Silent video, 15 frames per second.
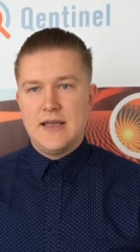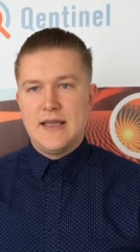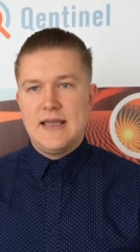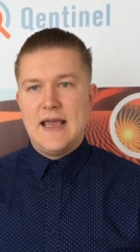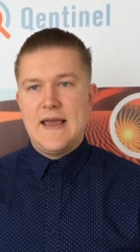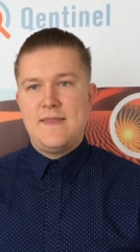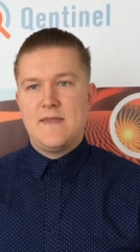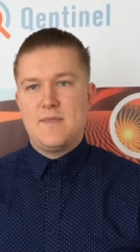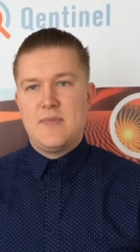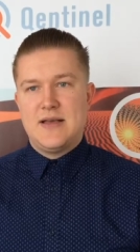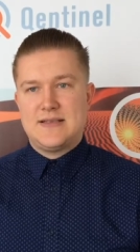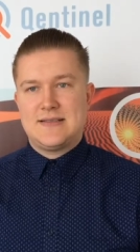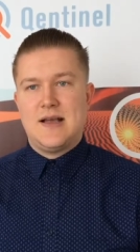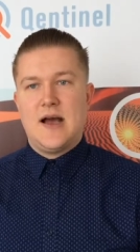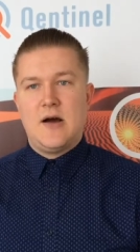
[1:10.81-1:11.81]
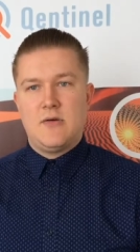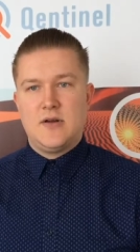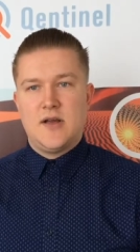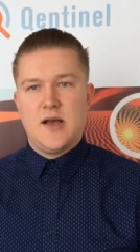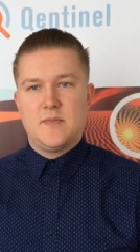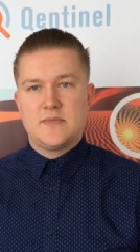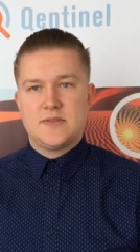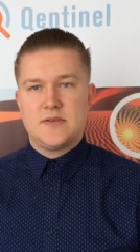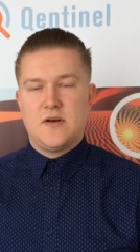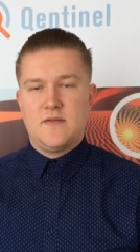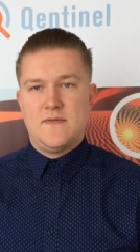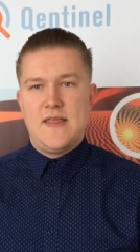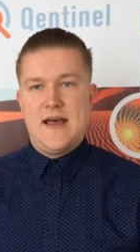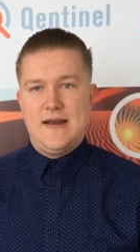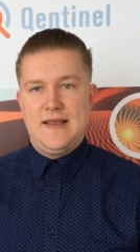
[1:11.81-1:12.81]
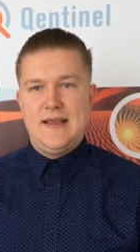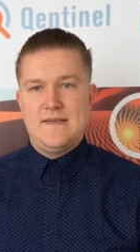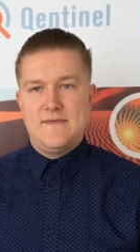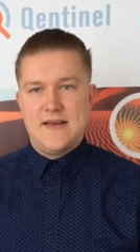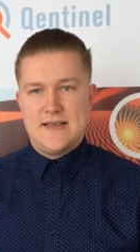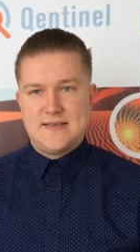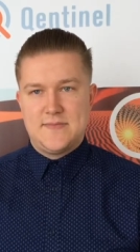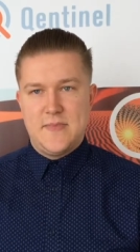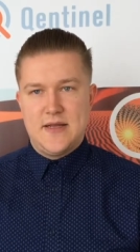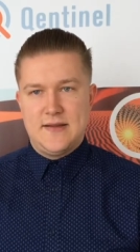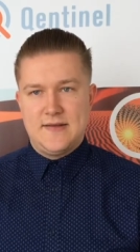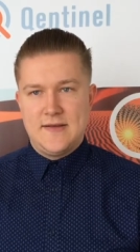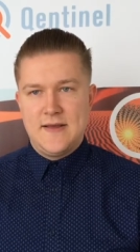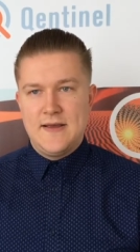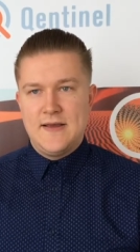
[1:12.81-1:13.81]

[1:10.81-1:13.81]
gain the best outcomes of that investment,